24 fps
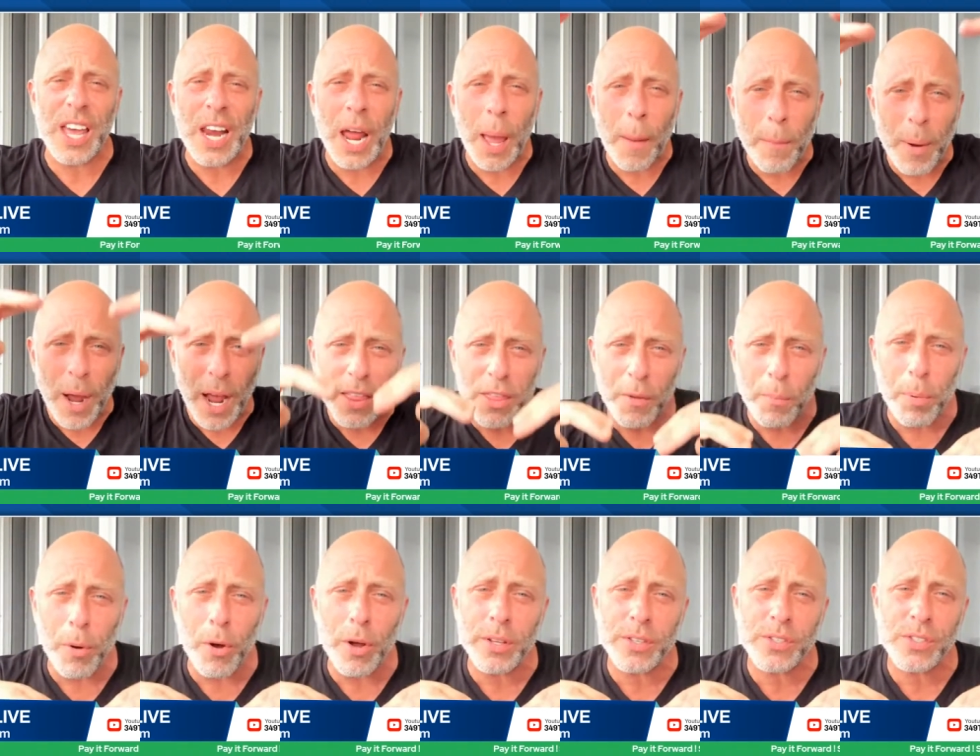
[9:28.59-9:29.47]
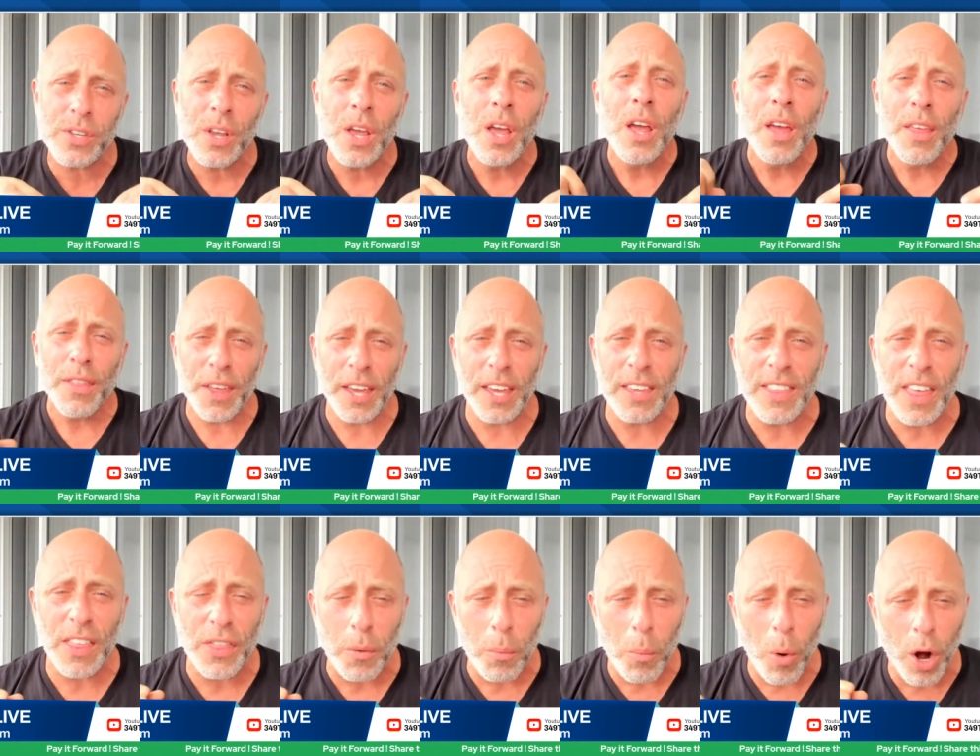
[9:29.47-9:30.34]
and I buy the puts thinking
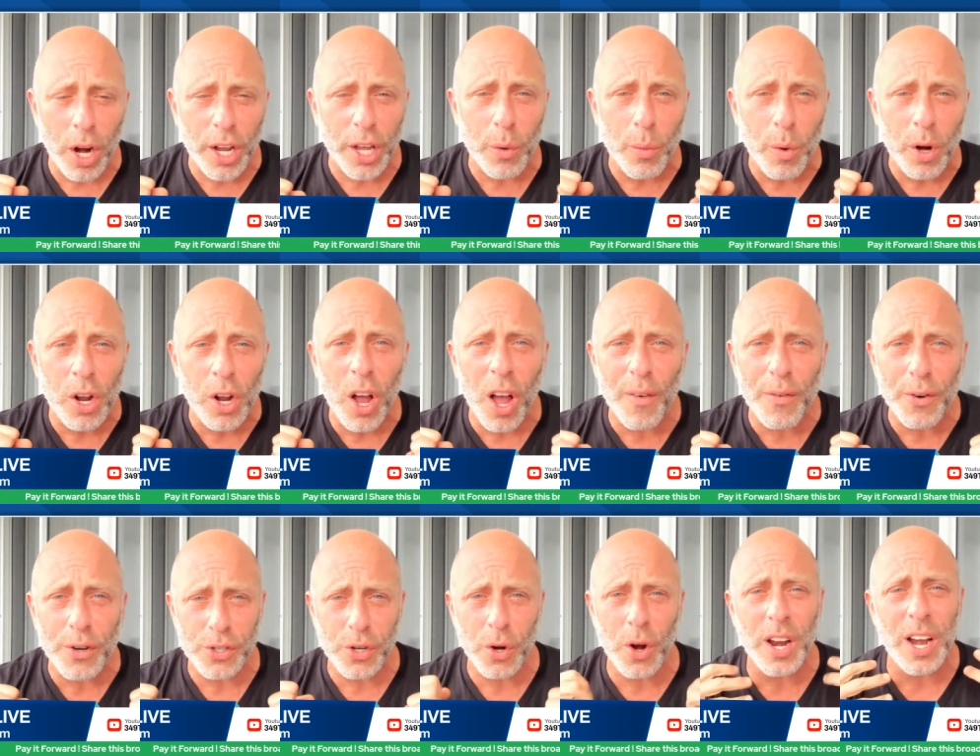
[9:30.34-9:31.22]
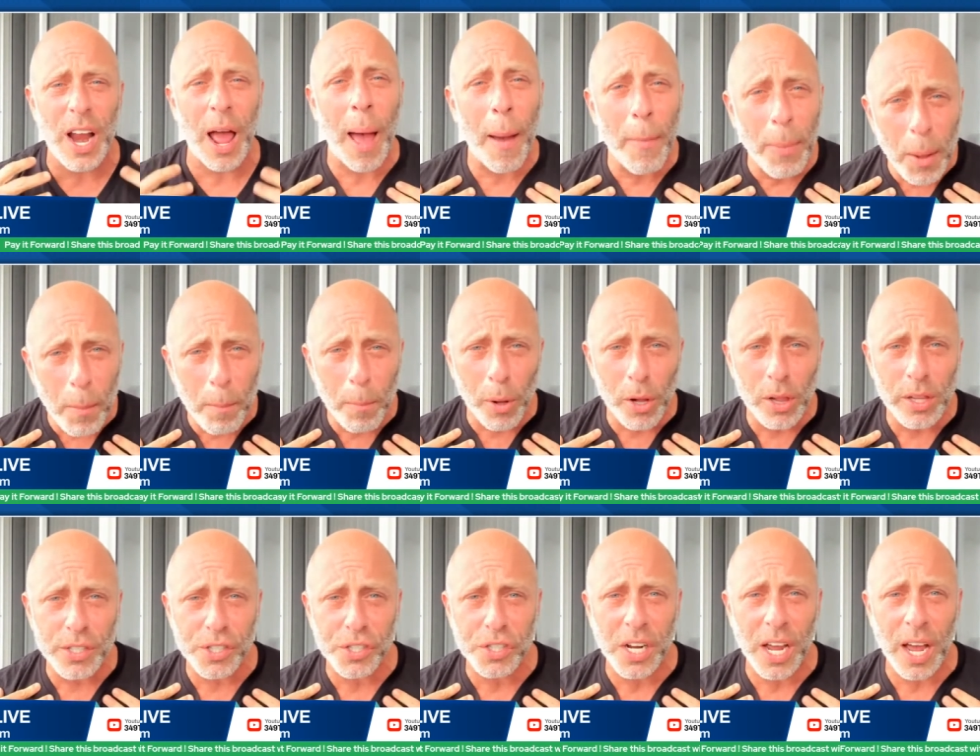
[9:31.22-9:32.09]
that the market recovers. All right. I'm the
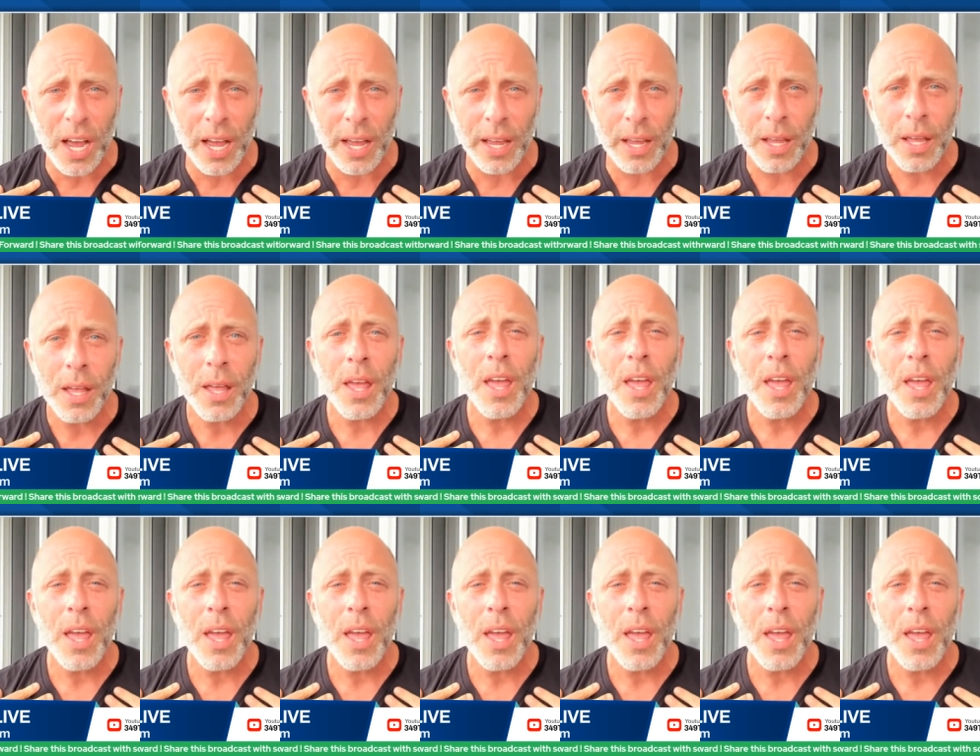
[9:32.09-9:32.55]
bullish guy.